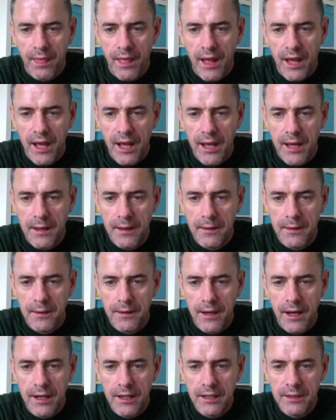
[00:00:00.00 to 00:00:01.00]

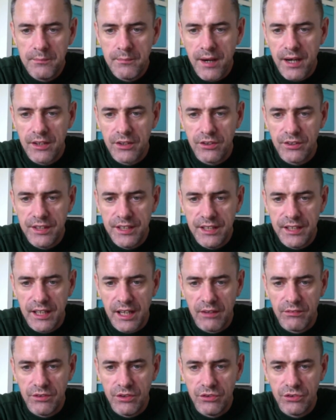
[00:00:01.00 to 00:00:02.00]
Hi Martin O'Neill,
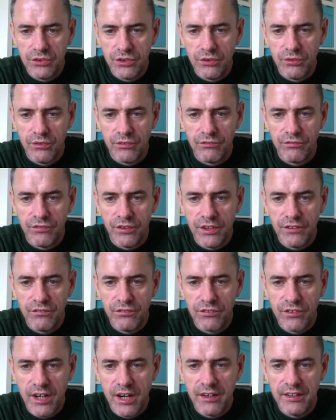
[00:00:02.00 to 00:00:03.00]
how are you doing? Footy
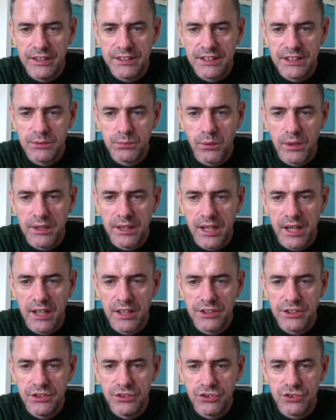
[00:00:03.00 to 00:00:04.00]
Ferrari says, what
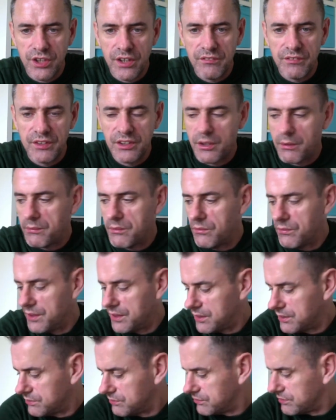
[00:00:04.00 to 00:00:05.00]
cars are you driving coming
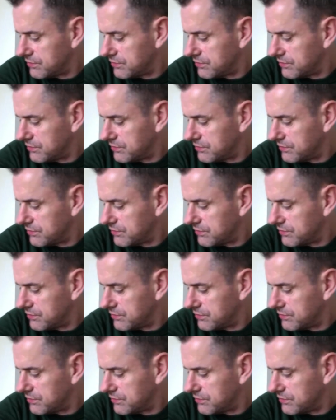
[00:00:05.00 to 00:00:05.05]
week?